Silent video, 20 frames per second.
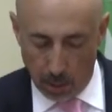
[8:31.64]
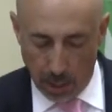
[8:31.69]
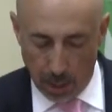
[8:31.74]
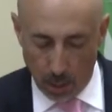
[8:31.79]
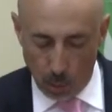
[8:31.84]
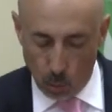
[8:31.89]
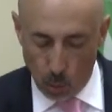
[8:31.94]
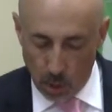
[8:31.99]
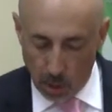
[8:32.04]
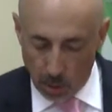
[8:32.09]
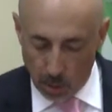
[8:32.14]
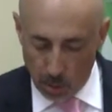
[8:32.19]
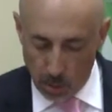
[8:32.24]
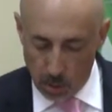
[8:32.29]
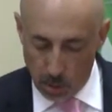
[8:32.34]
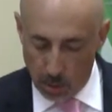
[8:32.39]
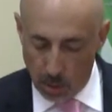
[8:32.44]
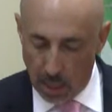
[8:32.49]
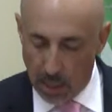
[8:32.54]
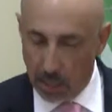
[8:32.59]
And we are
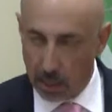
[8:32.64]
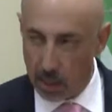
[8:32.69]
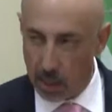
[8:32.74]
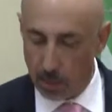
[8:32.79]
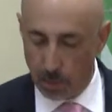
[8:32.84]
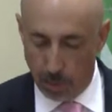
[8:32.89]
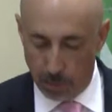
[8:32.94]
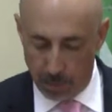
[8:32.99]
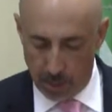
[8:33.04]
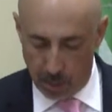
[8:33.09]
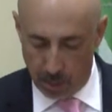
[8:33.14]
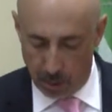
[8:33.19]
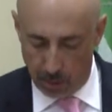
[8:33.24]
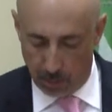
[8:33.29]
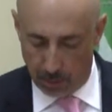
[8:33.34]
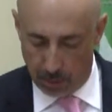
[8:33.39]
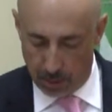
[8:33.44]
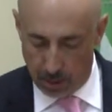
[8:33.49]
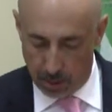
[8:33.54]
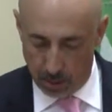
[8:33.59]
also active
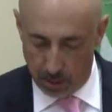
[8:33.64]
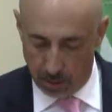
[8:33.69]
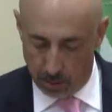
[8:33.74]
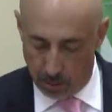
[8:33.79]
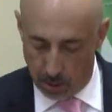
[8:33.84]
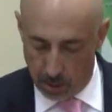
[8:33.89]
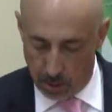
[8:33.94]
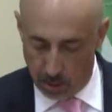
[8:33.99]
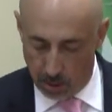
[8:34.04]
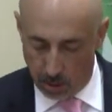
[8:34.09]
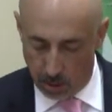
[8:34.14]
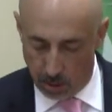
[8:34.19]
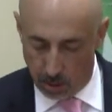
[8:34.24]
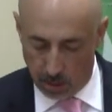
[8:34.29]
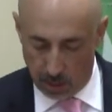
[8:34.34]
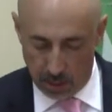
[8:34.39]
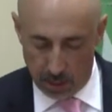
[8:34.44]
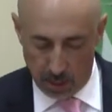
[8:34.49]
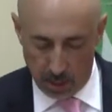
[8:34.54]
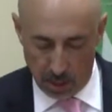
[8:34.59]
observers in regional
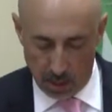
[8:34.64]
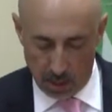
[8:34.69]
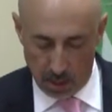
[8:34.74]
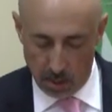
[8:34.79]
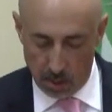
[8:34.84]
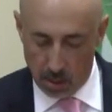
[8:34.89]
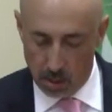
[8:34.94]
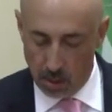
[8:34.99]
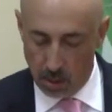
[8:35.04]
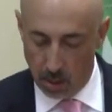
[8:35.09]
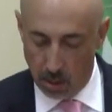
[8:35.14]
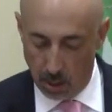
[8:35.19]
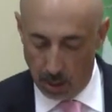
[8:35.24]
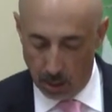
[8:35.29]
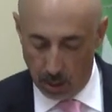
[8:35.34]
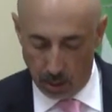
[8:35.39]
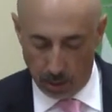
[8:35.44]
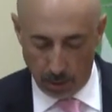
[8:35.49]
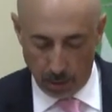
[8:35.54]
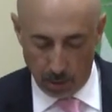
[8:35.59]
organizations
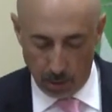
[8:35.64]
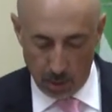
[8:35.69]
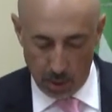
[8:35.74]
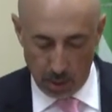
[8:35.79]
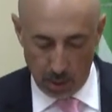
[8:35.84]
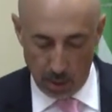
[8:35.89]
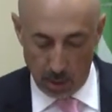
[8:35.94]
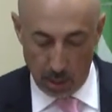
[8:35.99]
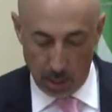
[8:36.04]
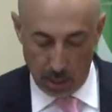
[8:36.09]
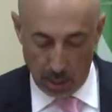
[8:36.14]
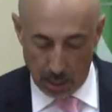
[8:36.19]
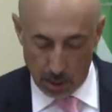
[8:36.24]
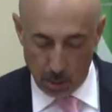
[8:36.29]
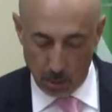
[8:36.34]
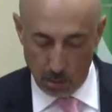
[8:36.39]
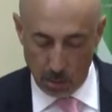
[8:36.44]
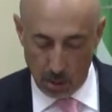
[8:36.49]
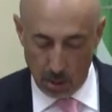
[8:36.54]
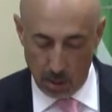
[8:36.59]
like the
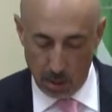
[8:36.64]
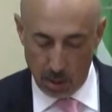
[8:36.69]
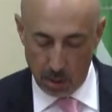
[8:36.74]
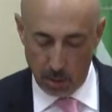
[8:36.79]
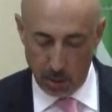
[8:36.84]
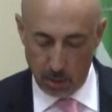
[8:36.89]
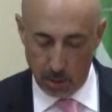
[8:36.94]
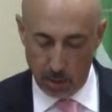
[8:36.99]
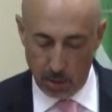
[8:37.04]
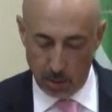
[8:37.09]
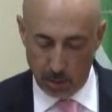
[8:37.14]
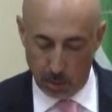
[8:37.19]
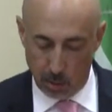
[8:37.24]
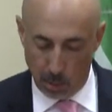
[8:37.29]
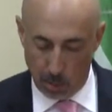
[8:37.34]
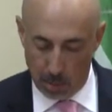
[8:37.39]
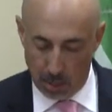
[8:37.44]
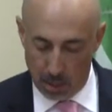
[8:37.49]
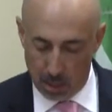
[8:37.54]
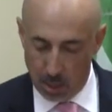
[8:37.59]
Association of
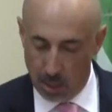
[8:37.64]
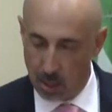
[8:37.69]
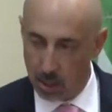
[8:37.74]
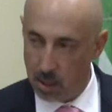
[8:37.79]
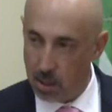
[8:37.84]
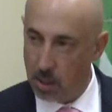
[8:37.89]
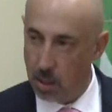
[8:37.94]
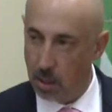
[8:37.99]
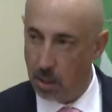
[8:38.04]
Caribbean States,